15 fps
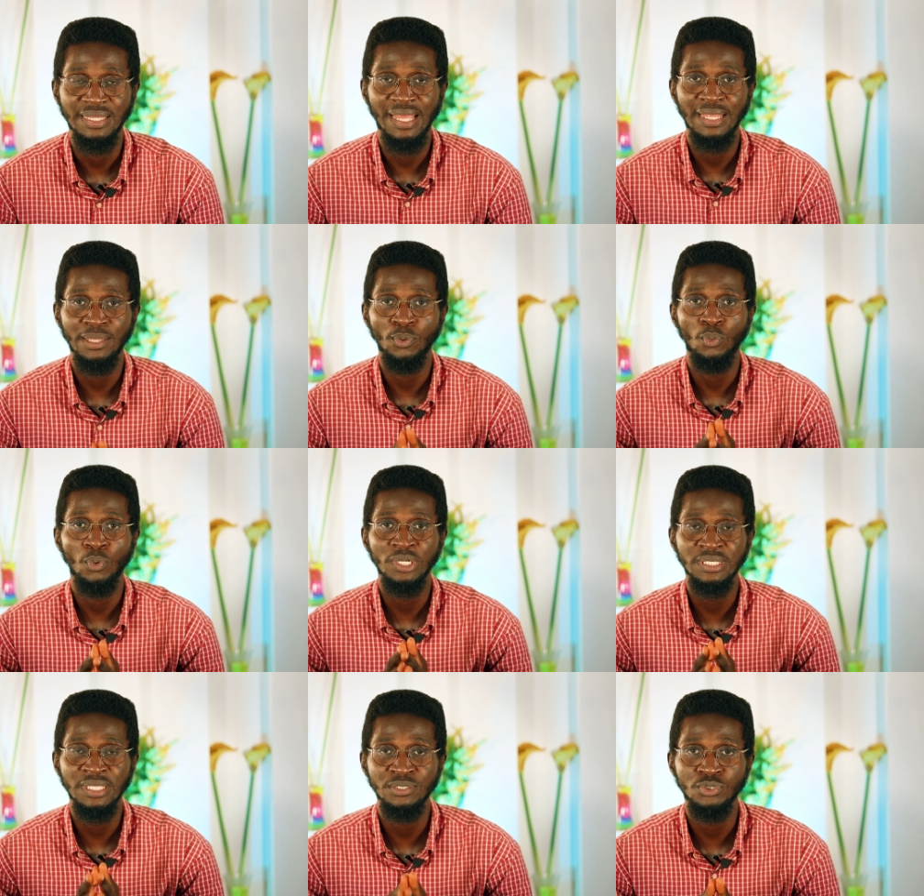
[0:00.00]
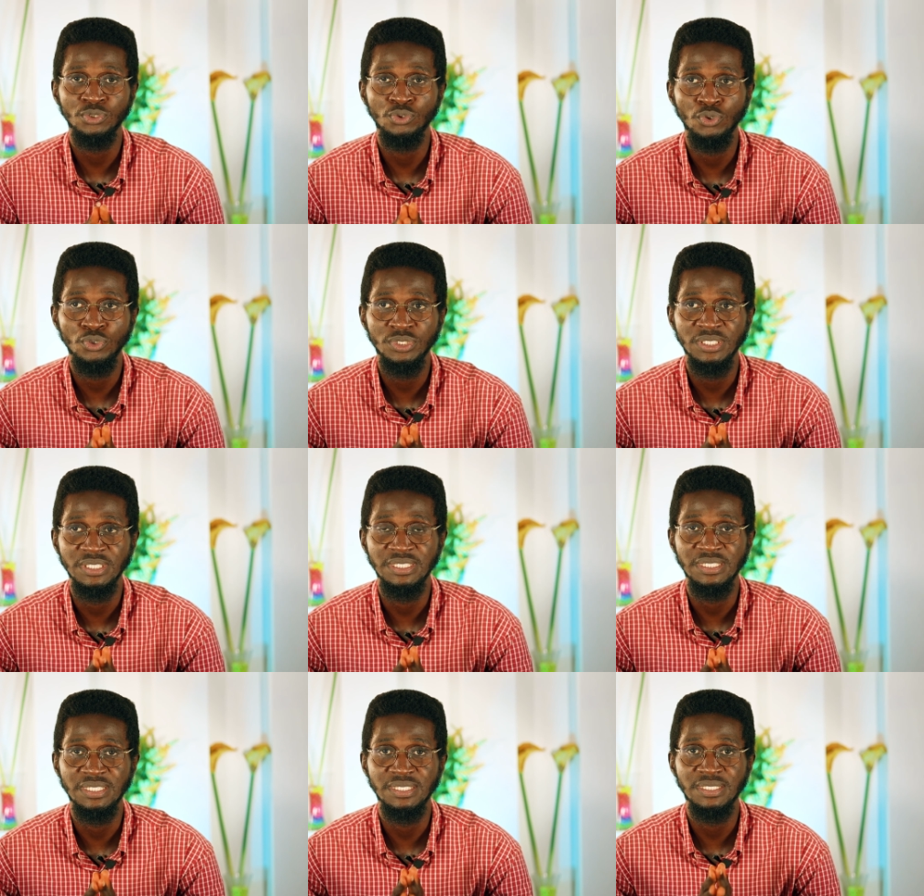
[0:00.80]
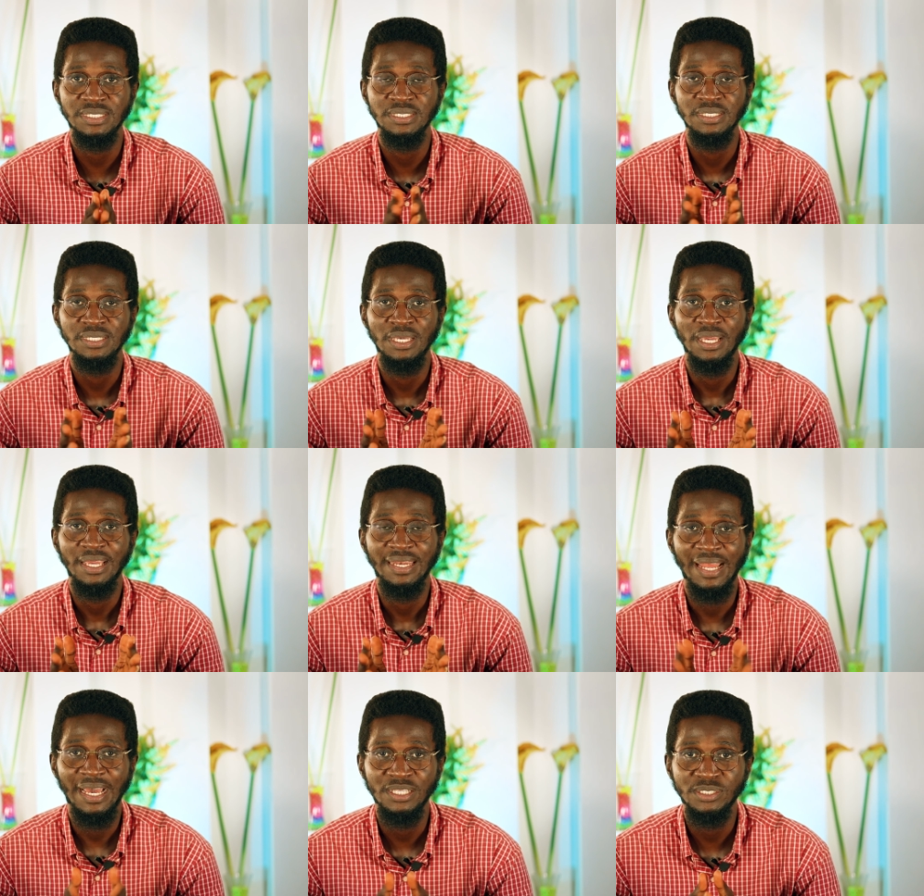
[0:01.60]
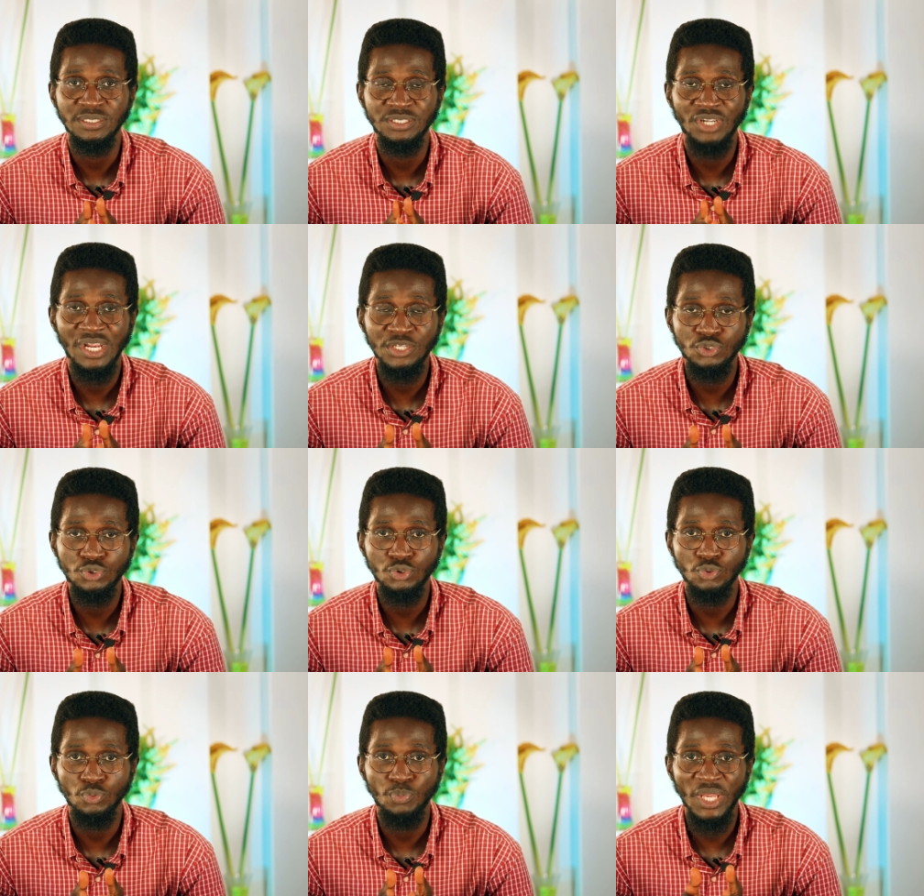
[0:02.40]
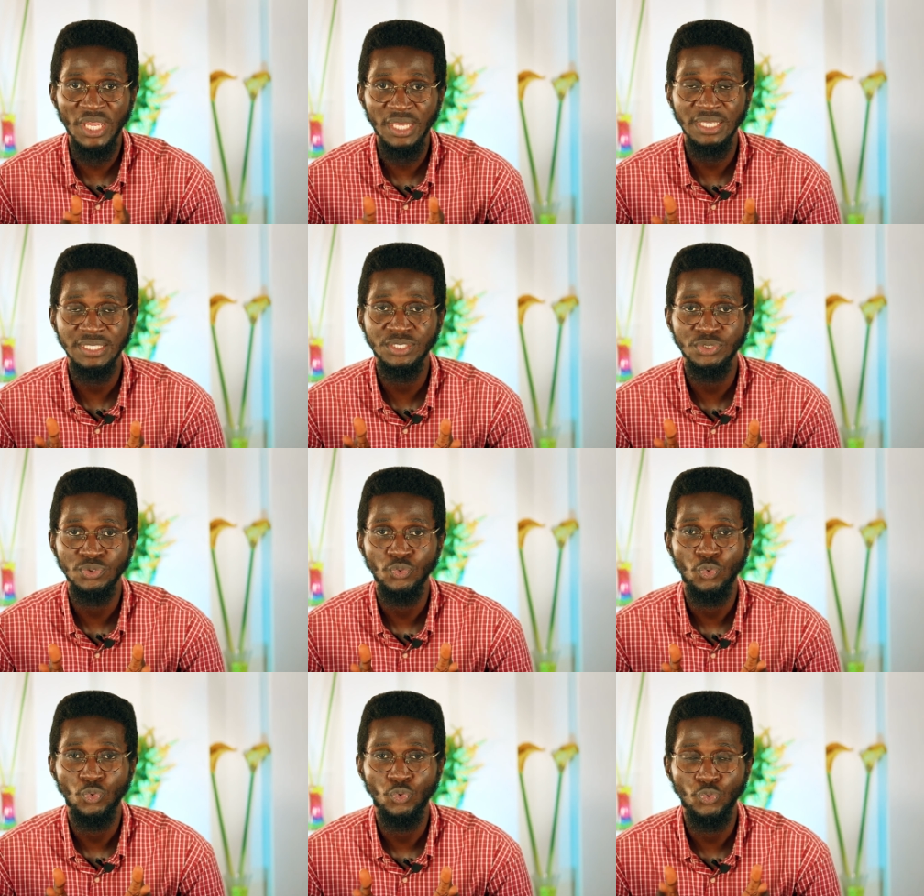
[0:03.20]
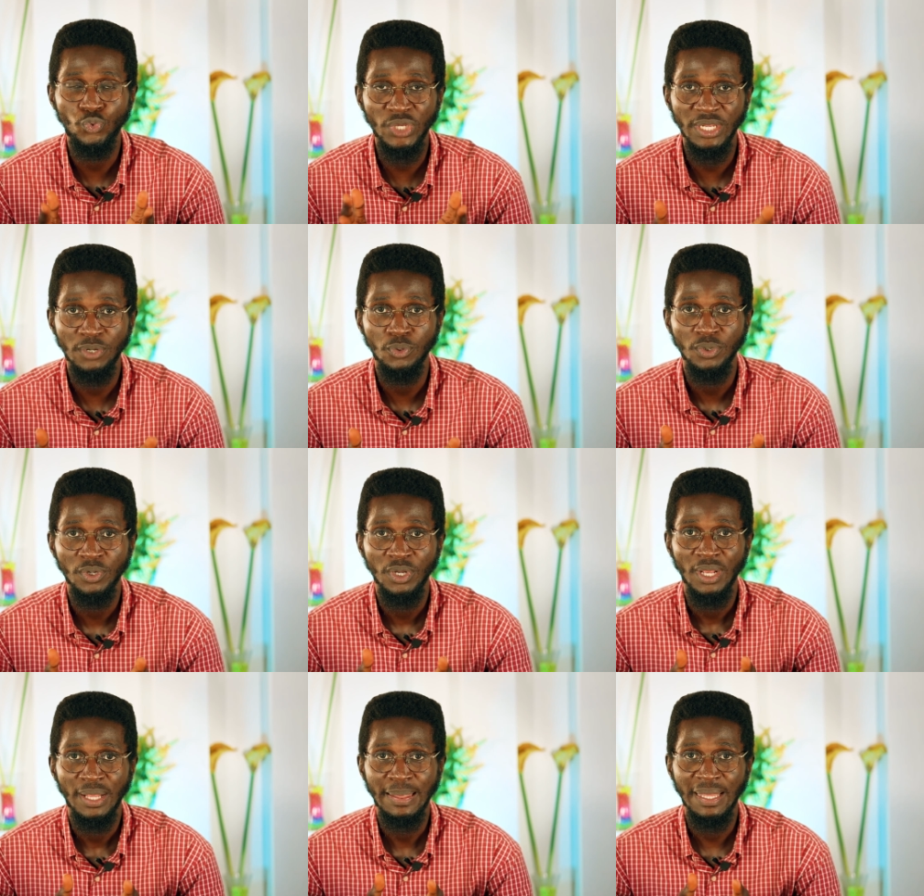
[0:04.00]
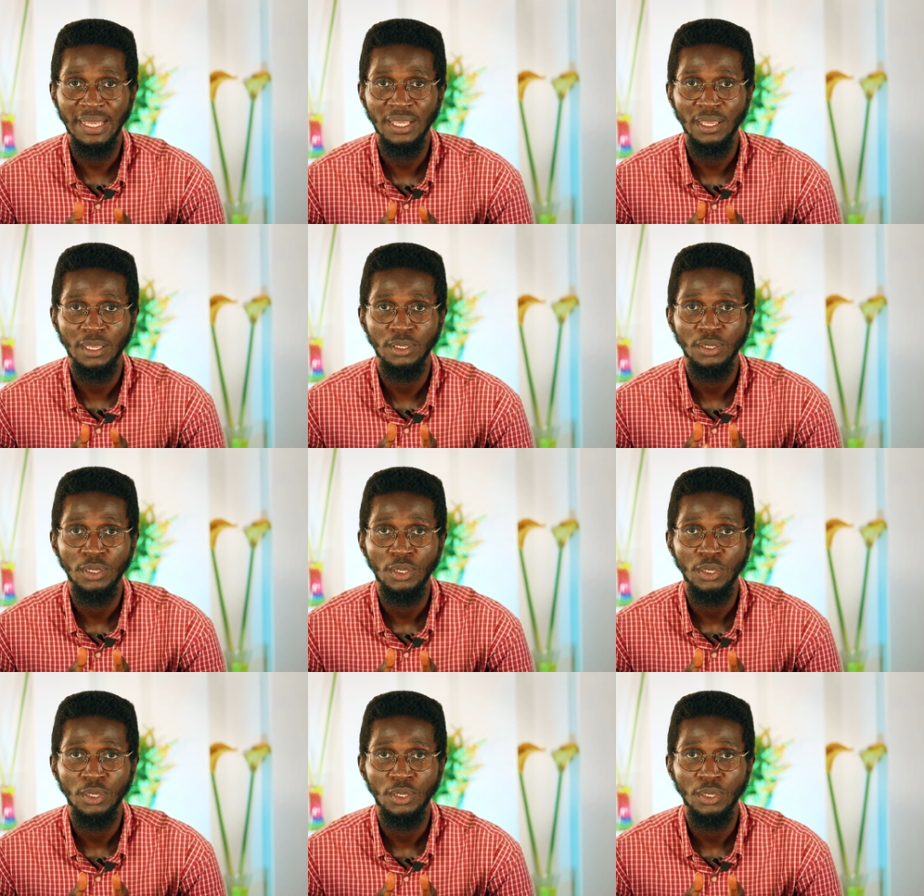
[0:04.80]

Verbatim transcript: Then one thing to note is that try to make it real, like